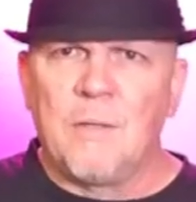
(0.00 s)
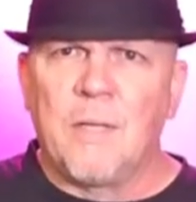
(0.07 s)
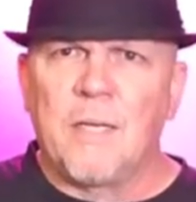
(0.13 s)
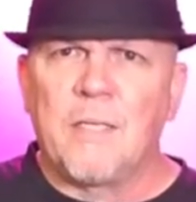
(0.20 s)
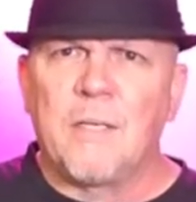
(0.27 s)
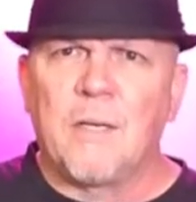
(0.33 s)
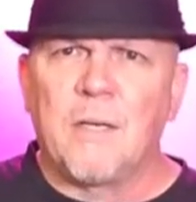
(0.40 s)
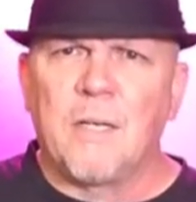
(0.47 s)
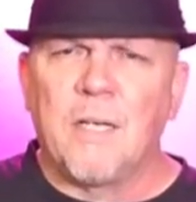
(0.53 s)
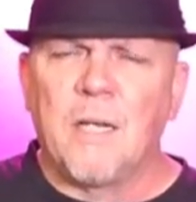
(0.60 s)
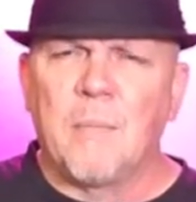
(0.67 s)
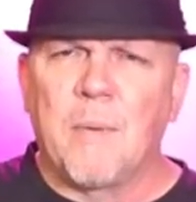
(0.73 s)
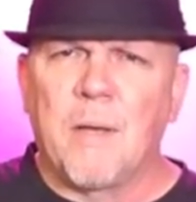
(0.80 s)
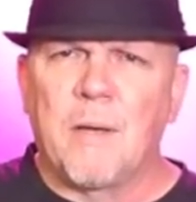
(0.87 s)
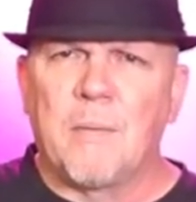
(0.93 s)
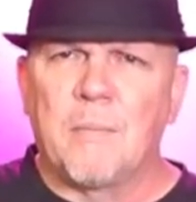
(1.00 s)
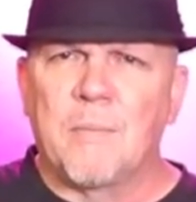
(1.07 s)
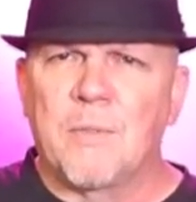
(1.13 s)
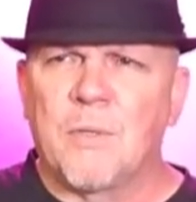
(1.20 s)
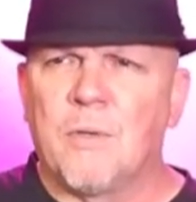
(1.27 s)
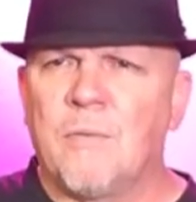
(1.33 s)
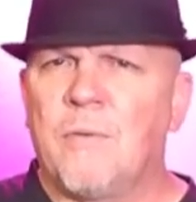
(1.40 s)
like talking about them.
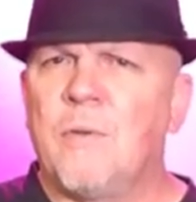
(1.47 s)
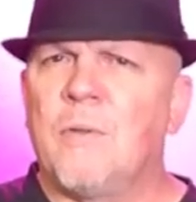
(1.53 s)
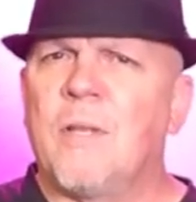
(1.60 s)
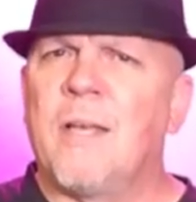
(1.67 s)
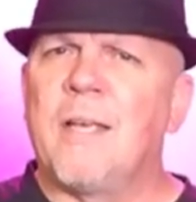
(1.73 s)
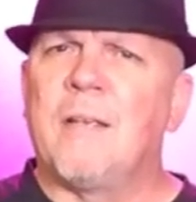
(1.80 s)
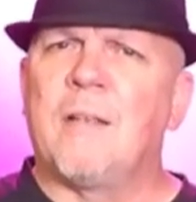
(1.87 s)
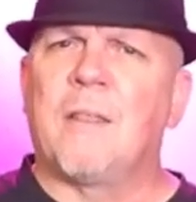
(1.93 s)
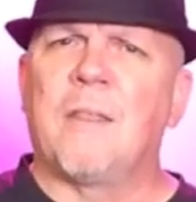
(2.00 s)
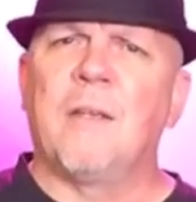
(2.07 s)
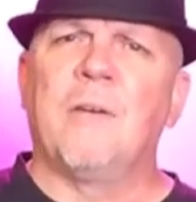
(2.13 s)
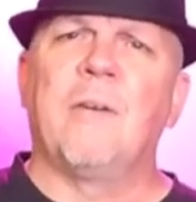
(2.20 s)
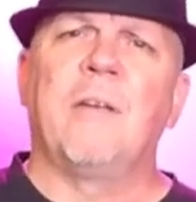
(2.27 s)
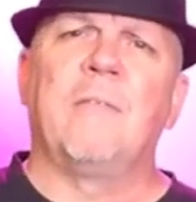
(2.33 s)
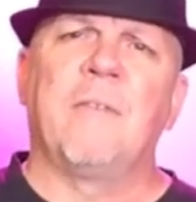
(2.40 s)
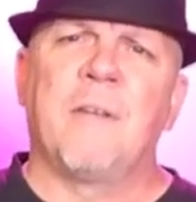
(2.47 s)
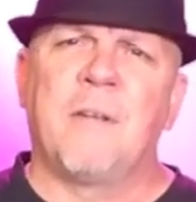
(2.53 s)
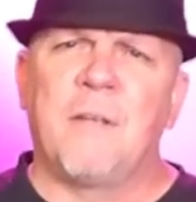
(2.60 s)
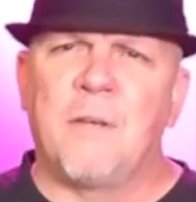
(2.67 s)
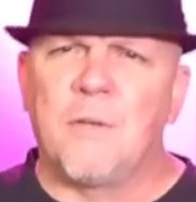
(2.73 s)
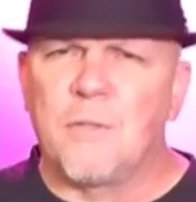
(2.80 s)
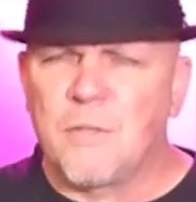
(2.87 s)
So if you like theory
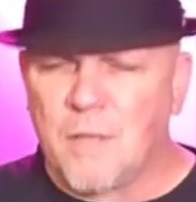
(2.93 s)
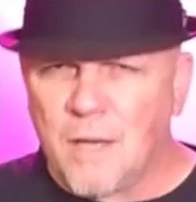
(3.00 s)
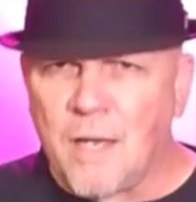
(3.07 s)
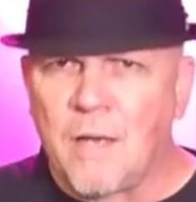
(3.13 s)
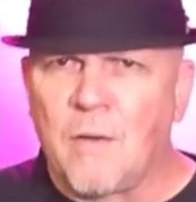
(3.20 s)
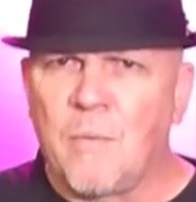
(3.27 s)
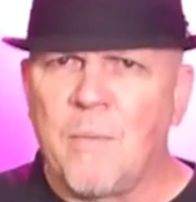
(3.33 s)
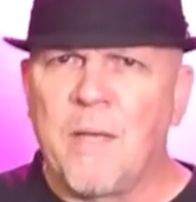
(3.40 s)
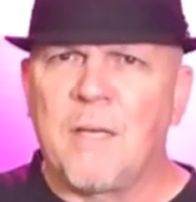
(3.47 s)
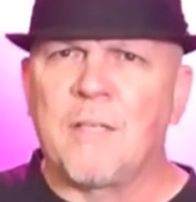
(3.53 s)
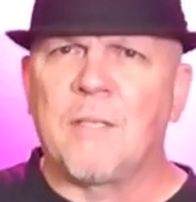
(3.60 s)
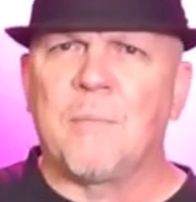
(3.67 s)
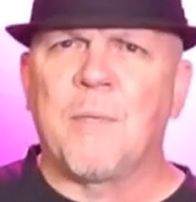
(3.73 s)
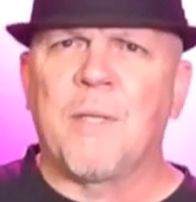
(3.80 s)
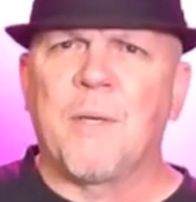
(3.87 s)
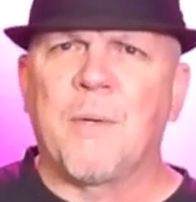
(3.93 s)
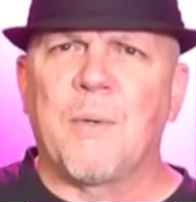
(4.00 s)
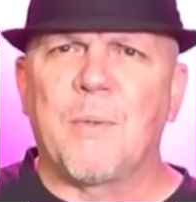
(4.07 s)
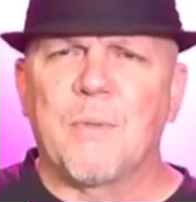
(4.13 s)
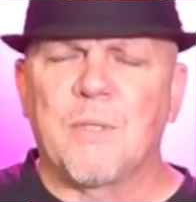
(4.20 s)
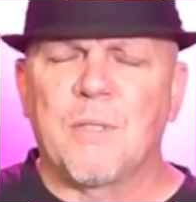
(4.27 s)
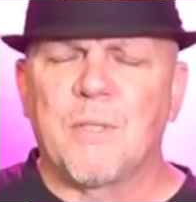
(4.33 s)
videos, I'll make some of
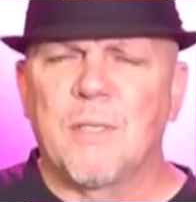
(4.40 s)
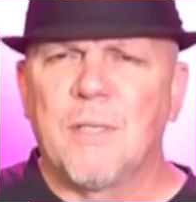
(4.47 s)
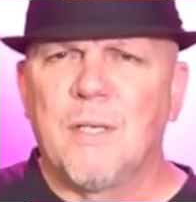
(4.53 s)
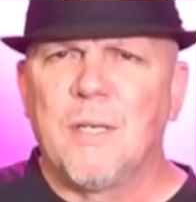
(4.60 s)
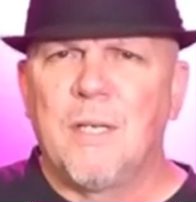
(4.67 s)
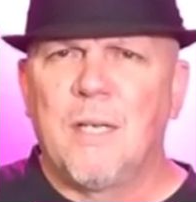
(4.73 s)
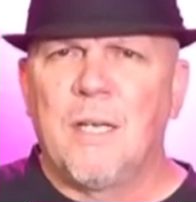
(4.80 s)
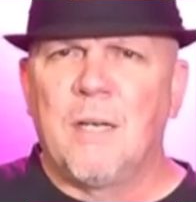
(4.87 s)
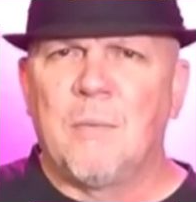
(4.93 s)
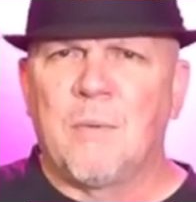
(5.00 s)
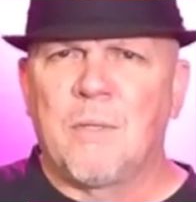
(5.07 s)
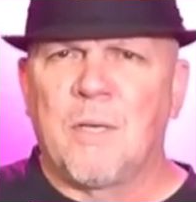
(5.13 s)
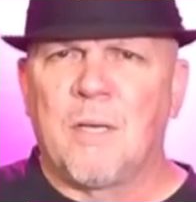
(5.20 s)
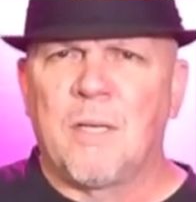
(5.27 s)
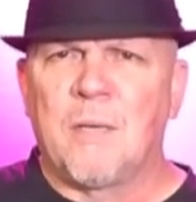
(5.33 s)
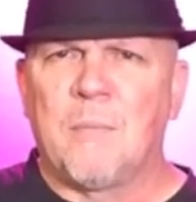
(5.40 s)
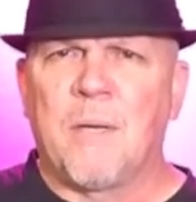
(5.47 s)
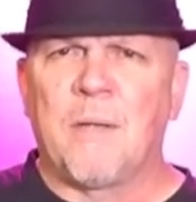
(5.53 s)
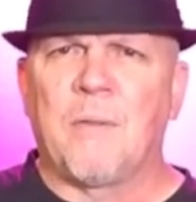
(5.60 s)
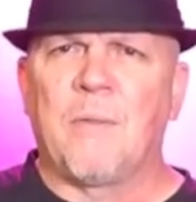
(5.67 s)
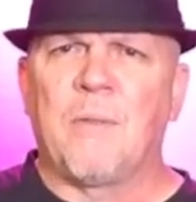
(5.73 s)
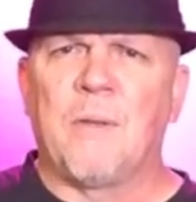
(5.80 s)
those. And we'll talk
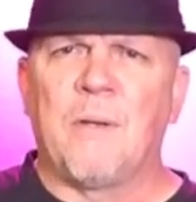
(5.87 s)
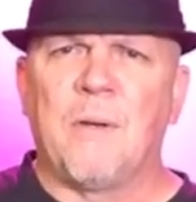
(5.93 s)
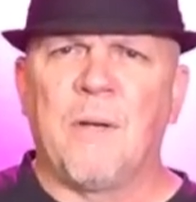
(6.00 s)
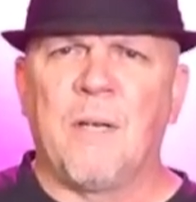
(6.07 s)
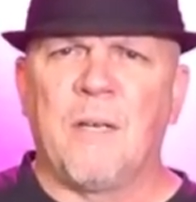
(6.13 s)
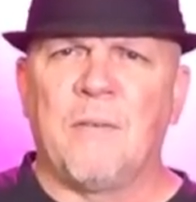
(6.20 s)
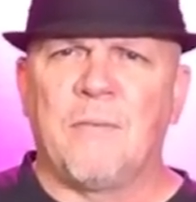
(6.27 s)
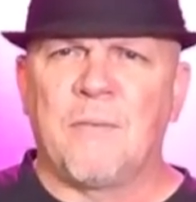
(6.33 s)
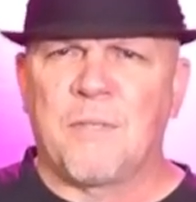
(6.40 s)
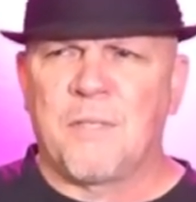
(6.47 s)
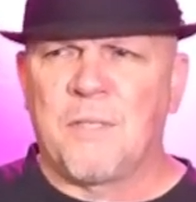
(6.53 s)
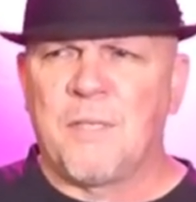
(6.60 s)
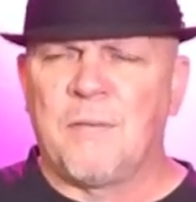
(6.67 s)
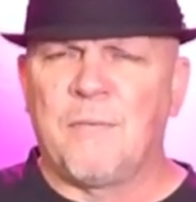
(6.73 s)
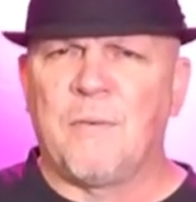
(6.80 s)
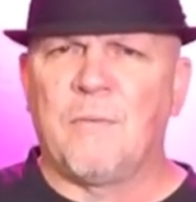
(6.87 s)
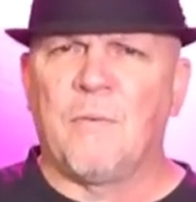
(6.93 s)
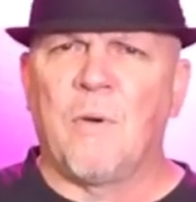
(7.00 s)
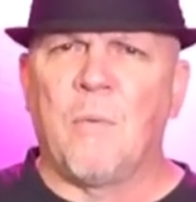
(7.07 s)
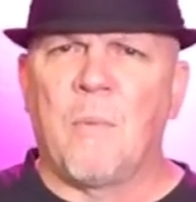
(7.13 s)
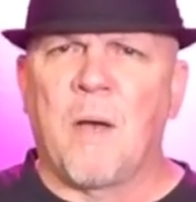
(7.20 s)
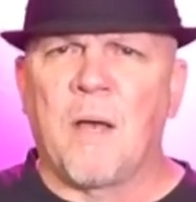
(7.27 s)
about theory of different
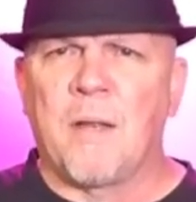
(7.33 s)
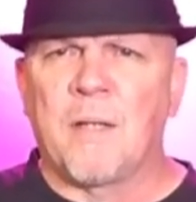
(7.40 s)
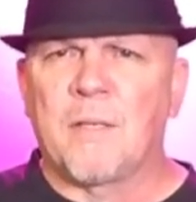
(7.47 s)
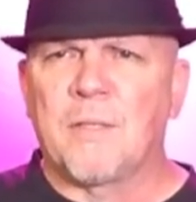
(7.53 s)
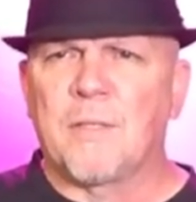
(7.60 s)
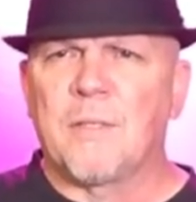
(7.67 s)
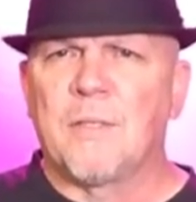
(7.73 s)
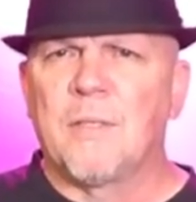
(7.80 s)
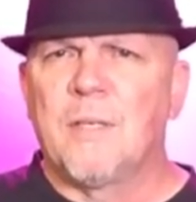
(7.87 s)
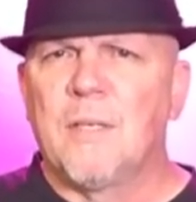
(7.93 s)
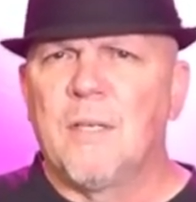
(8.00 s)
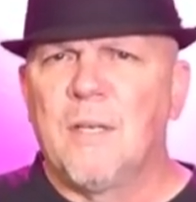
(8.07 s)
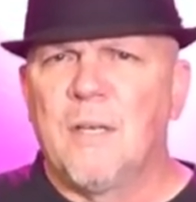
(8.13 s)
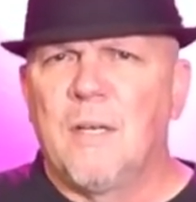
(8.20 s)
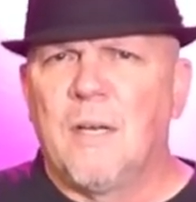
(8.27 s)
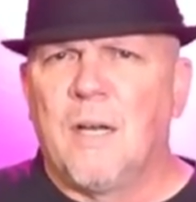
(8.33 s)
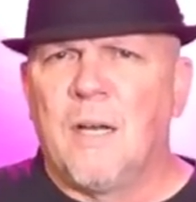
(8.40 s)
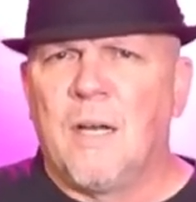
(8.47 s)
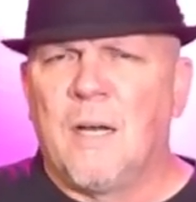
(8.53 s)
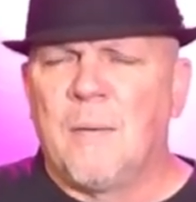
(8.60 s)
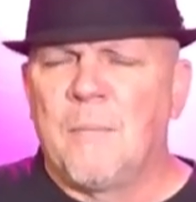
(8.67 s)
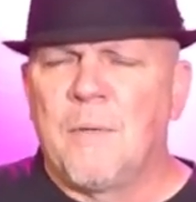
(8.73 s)
robotics.
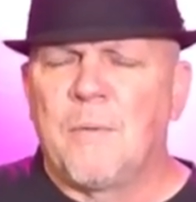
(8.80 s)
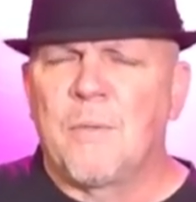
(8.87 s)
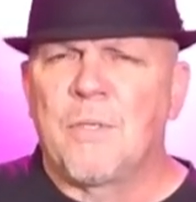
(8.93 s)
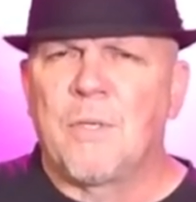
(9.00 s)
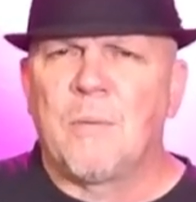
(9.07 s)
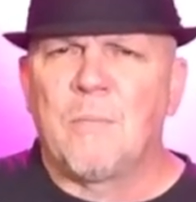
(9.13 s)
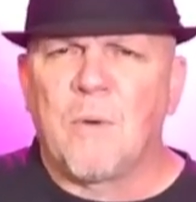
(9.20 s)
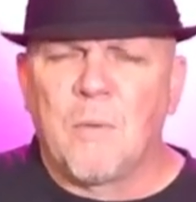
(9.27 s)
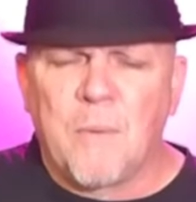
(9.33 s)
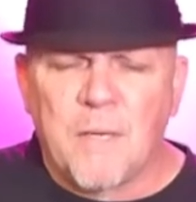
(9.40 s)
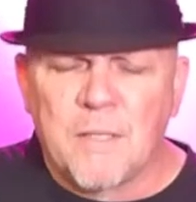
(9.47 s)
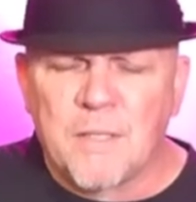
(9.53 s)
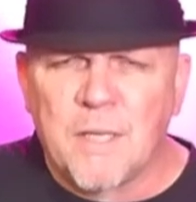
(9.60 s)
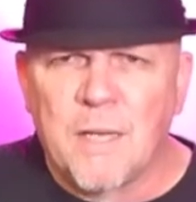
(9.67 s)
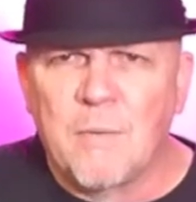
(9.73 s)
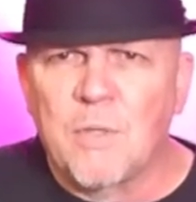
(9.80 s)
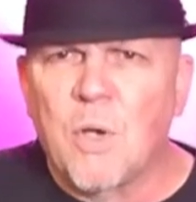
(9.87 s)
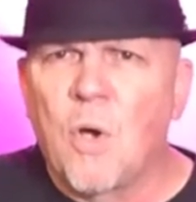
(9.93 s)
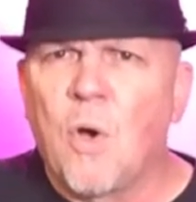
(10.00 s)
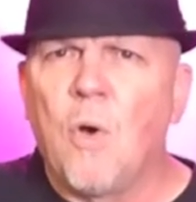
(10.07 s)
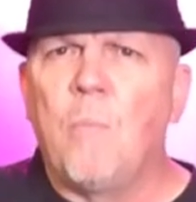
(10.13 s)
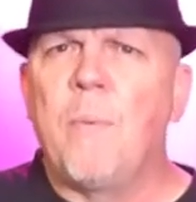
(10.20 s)
Um, there were some robots that I was
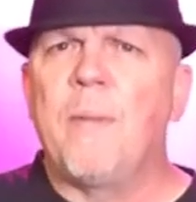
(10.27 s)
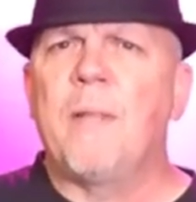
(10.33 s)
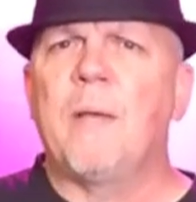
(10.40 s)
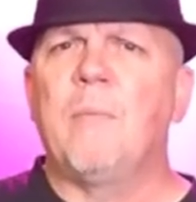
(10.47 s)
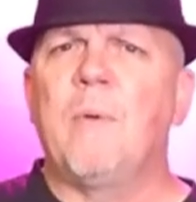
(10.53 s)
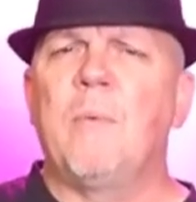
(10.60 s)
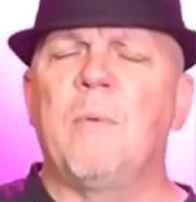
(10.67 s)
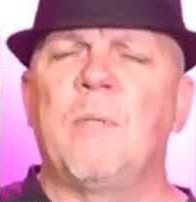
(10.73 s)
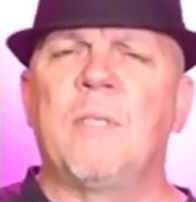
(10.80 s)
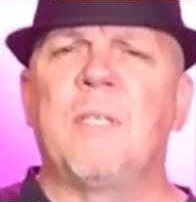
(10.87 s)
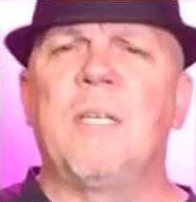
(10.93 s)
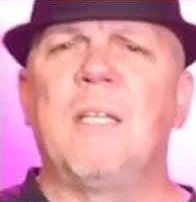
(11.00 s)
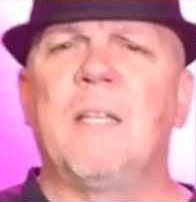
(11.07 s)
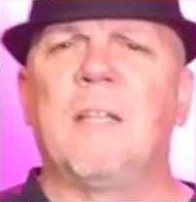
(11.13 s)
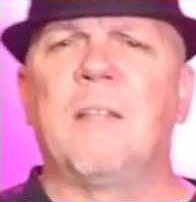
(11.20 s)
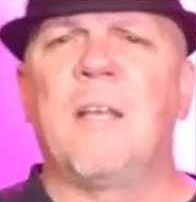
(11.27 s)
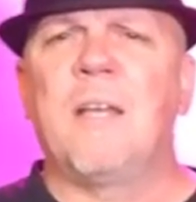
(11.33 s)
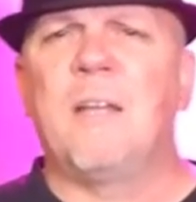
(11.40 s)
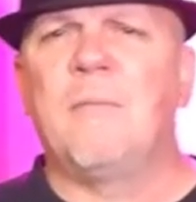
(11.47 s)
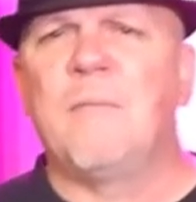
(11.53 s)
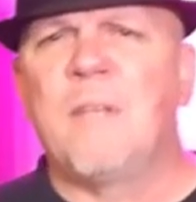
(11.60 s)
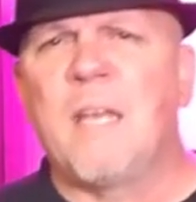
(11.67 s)
hoping that we would see the
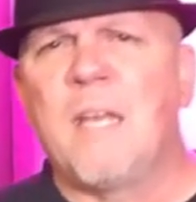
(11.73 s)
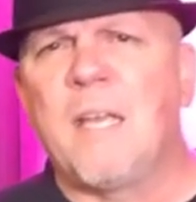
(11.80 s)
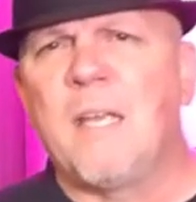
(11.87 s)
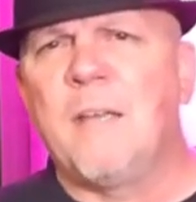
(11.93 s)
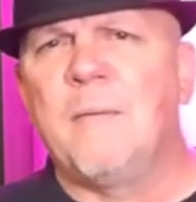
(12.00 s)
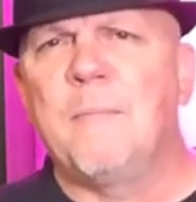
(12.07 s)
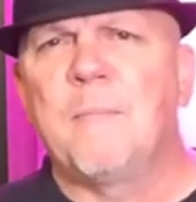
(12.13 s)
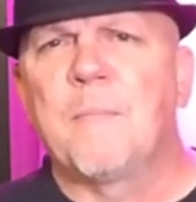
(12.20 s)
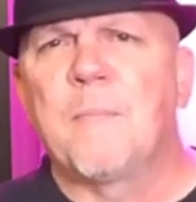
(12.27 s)
light of day